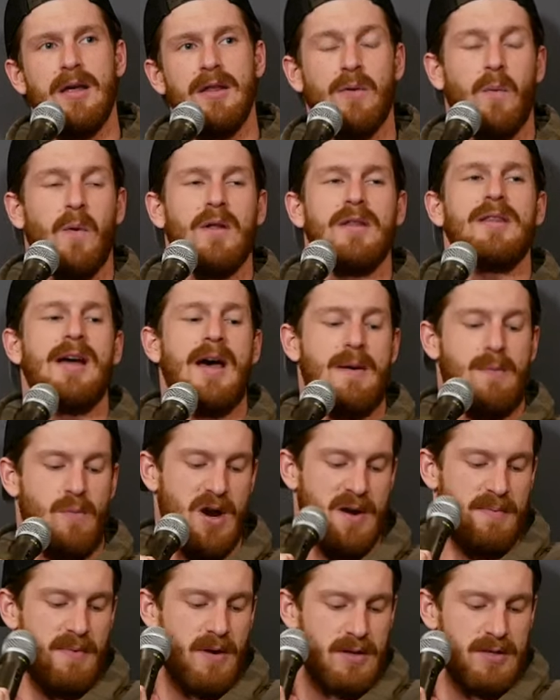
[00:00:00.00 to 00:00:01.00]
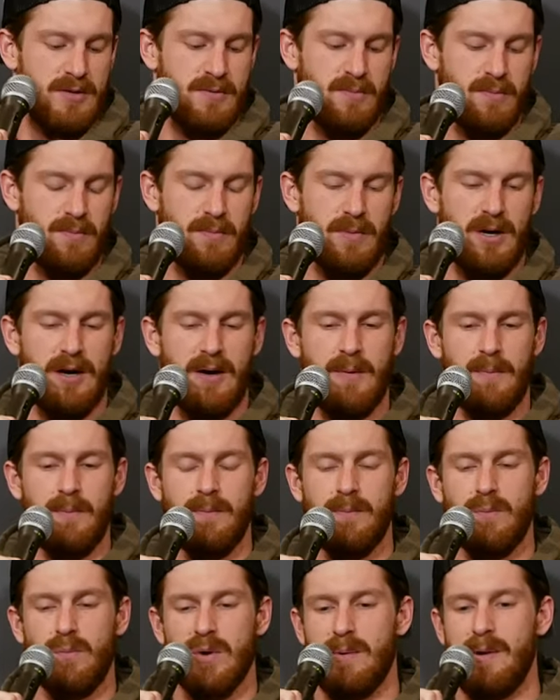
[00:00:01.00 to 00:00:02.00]
Thing. The one thing I'm worried about is one
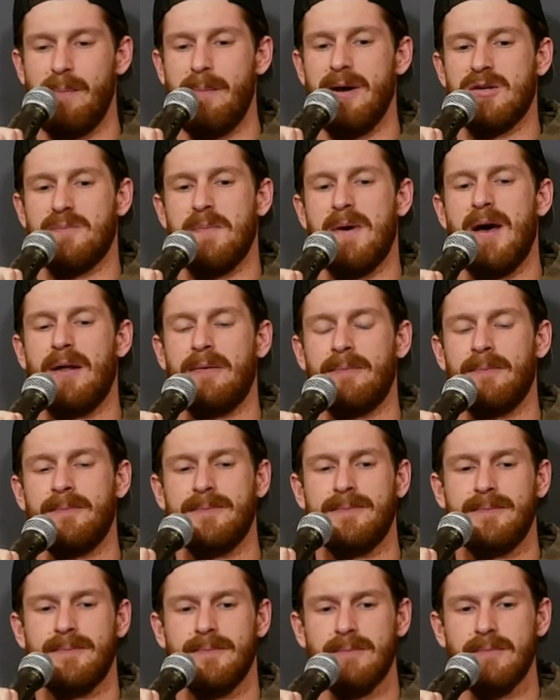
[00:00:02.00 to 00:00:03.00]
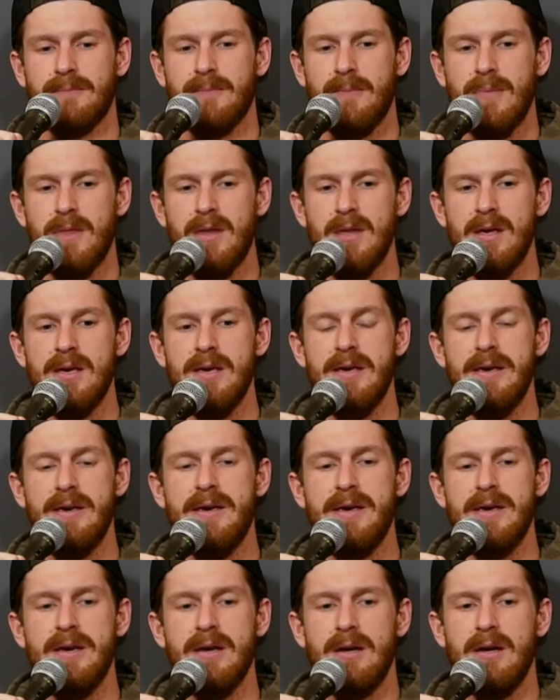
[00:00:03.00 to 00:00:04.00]
of my best men.
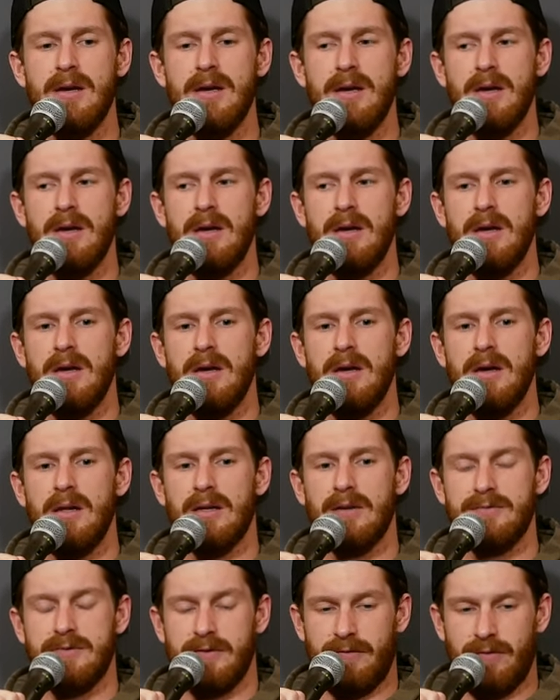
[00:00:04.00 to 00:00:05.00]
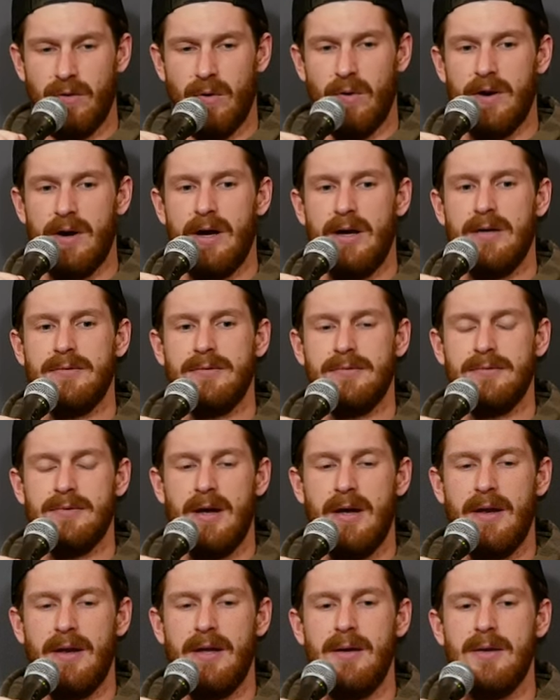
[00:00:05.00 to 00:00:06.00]
He lives in Florida,
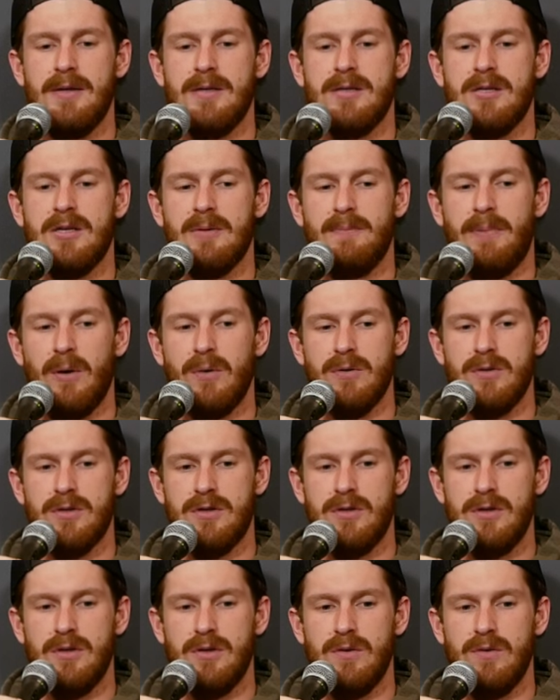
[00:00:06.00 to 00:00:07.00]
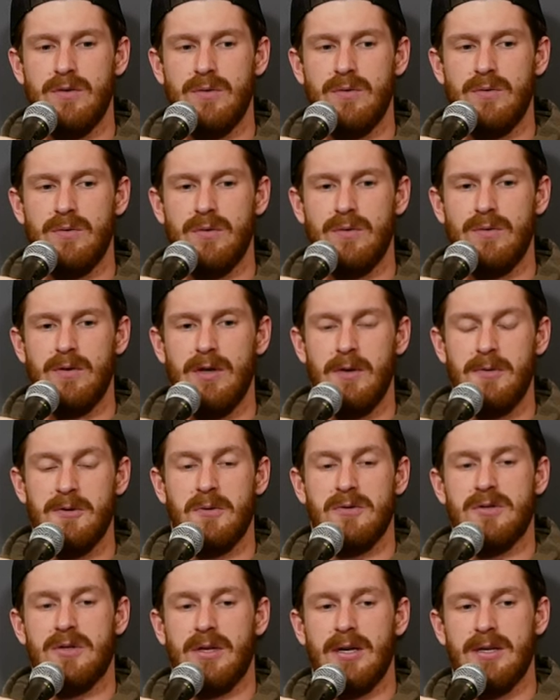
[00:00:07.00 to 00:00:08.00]
and he was supposed to get
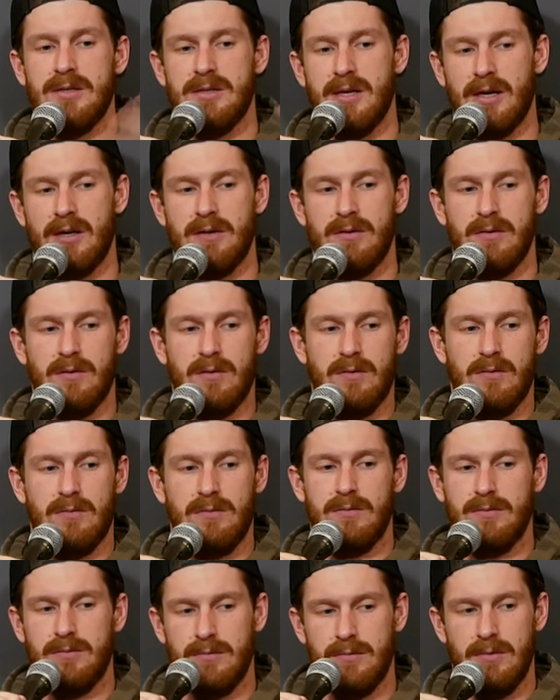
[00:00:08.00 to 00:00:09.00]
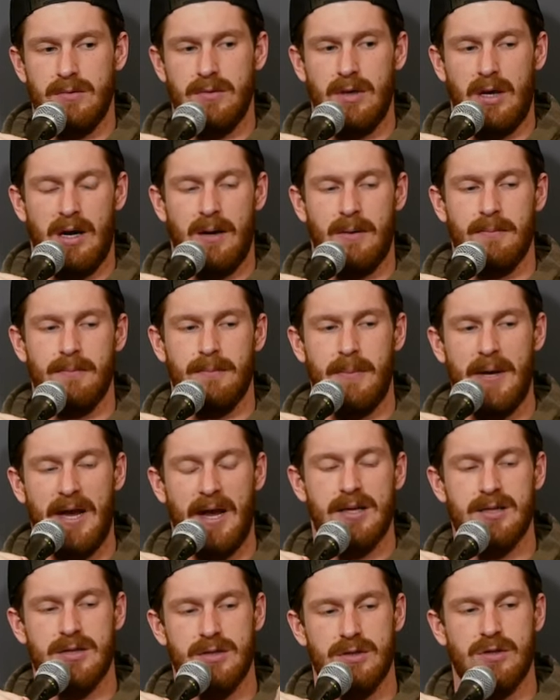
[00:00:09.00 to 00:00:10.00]
his like
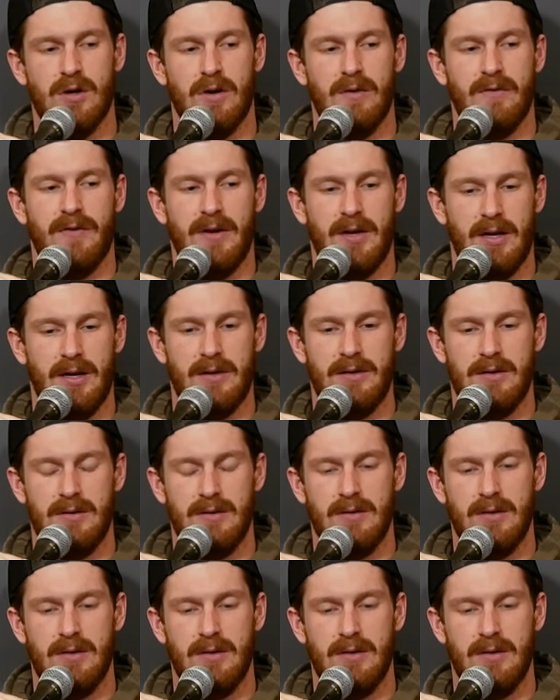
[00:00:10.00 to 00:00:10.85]
pants and shirt fitted,